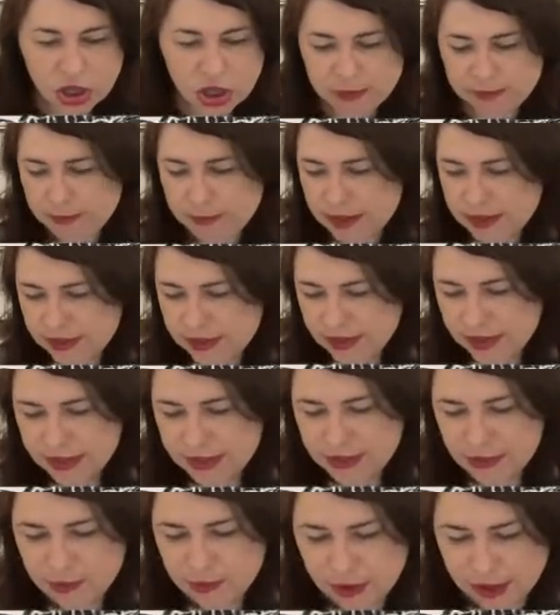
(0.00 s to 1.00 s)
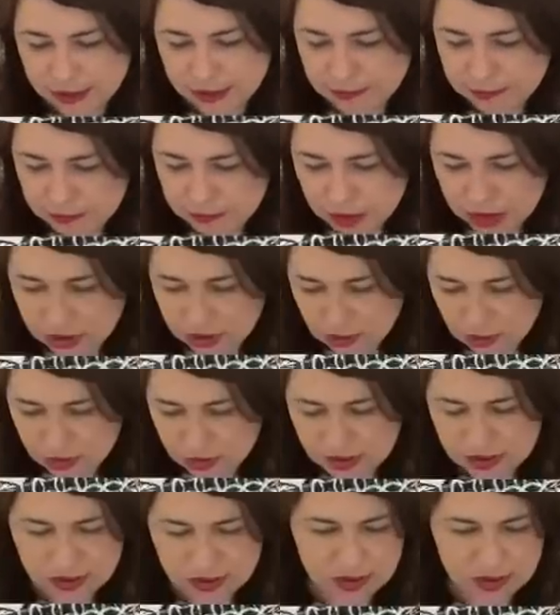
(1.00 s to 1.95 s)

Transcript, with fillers: don't miss this one because